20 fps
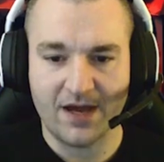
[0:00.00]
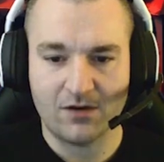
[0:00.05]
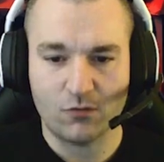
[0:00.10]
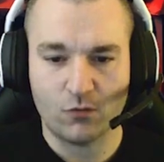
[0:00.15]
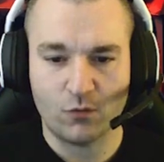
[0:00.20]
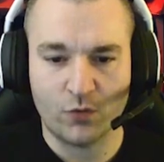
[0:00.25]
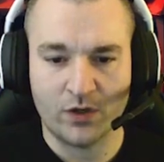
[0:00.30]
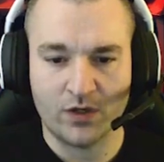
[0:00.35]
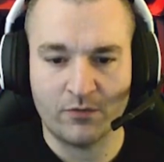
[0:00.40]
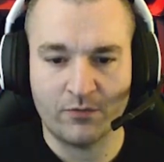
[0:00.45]

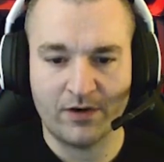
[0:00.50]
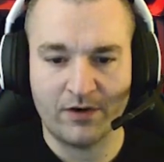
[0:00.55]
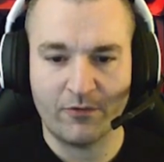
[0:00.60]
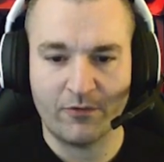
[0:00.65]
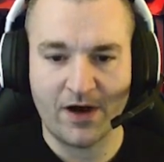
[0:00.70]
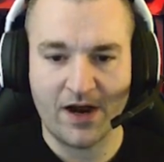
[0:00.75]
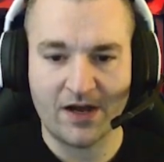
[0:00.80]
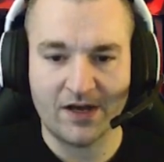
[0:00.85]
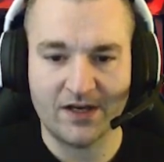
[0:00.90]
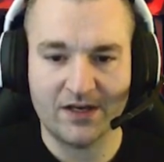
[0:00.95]
We're
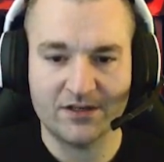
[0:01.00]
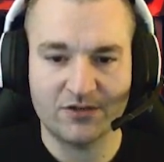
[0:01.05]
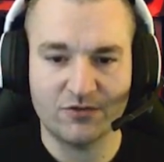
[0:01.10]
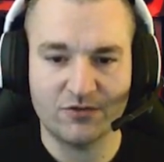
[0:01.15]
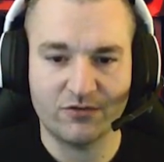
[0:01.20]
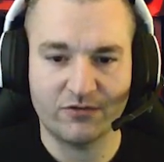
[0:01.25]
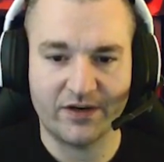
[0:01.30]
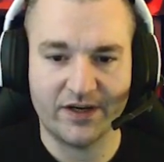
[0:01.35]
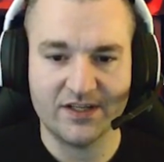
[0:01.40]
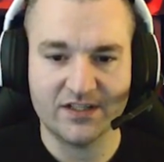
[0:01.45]
not getting too
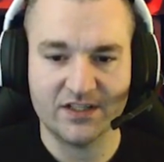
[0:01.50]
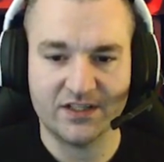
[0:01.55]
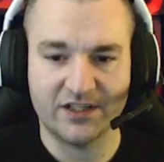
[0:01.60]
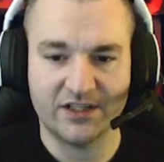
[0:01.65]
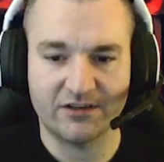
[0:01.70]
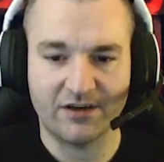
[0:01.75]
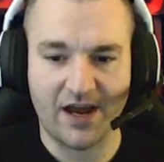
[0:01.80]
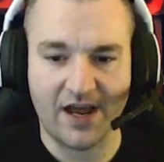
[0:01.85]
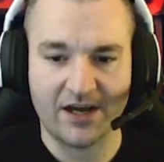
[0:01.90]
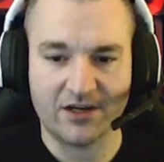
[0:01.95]
crazy
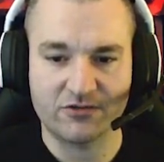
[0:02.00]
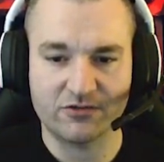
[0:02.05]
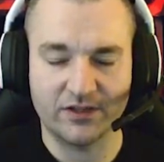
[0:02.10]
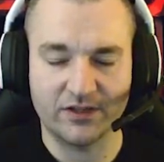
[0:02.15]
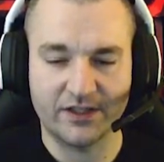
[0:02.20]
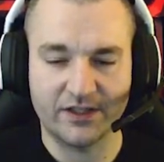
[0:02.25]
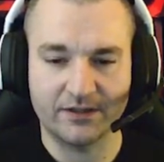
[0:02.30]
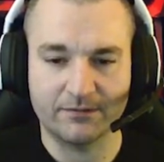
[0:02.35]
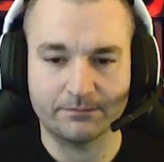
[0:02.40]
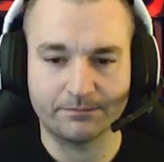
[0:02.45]
here,
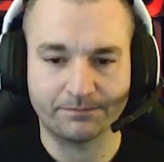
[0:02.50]
actually.